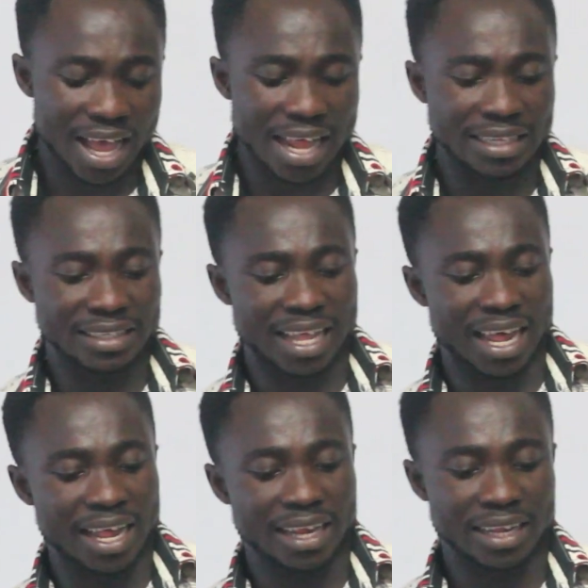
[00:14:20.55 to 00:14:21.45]

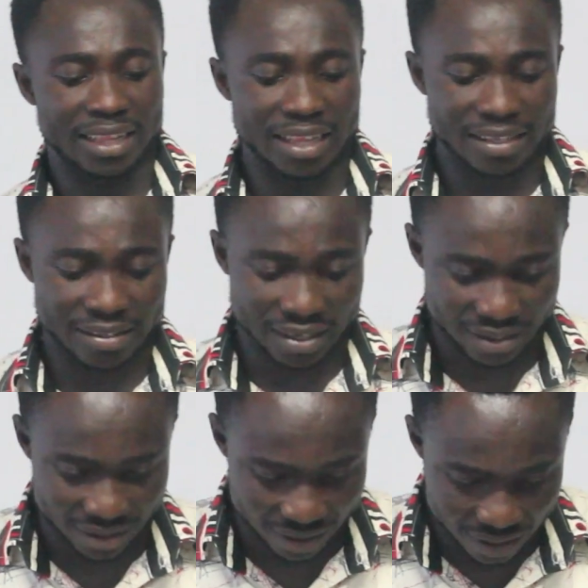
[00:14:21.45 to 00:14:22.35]

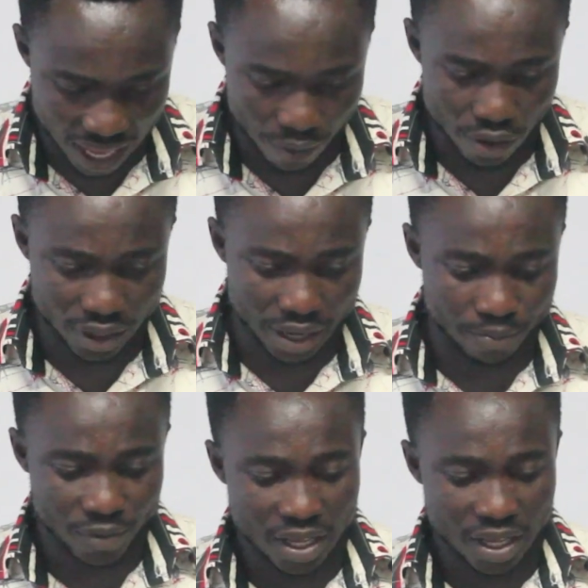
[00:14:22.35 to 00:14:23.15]
analysis. Are we okay?